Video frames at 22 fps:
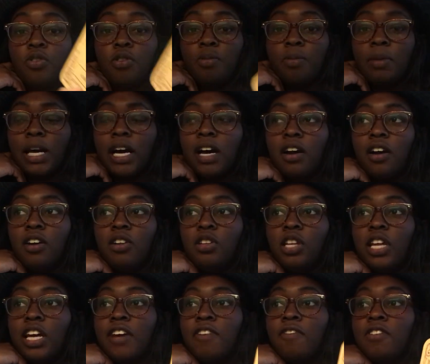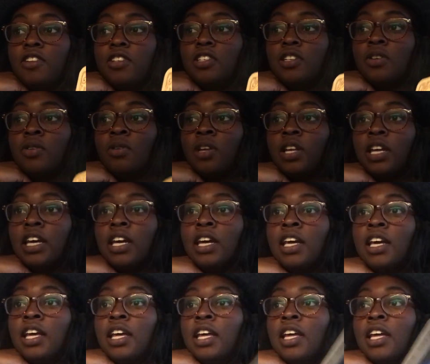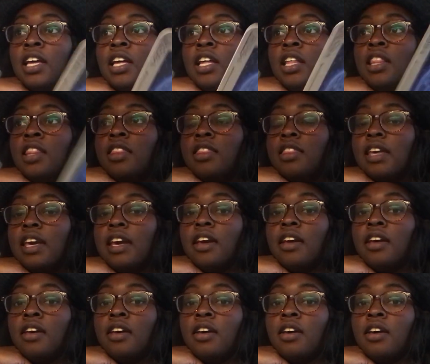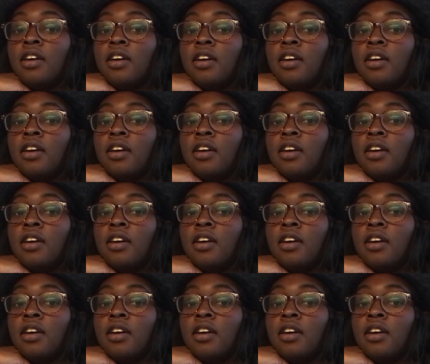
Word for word: their back on love and didn't really think